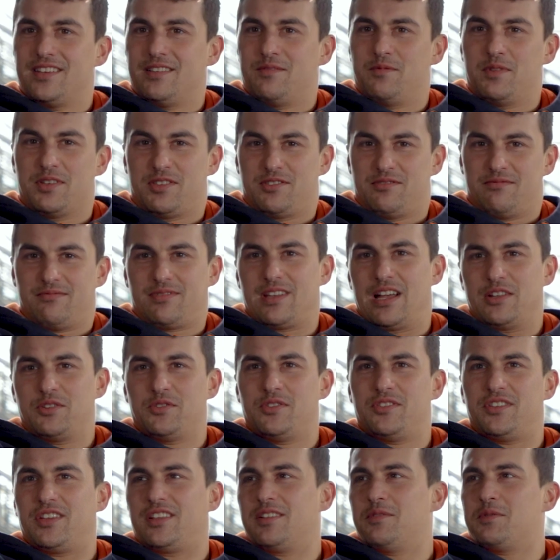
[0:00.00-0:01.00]
with. I don't
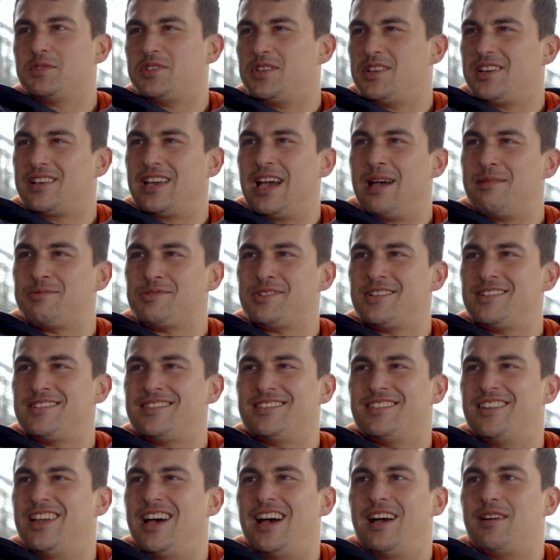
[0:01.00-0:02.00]
think was there a caption?
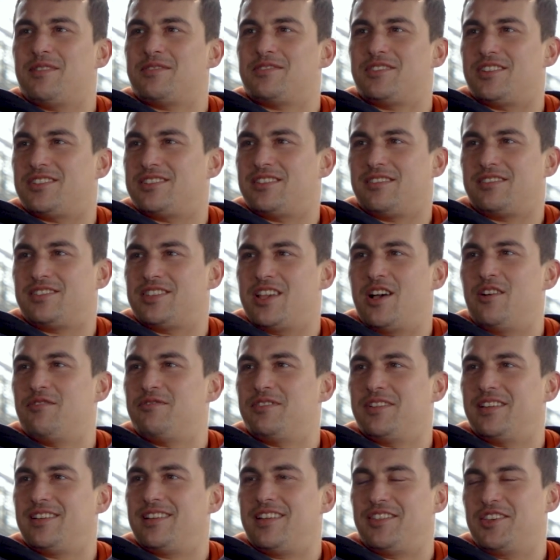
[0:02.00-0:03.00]
No, just a
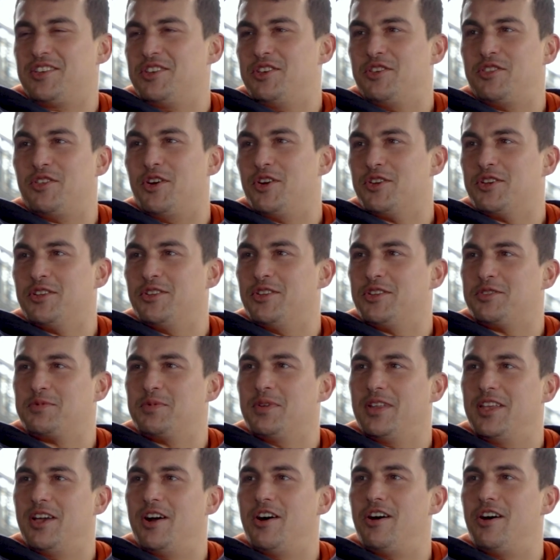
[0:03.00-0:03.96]
selfie. I think you thought you looked really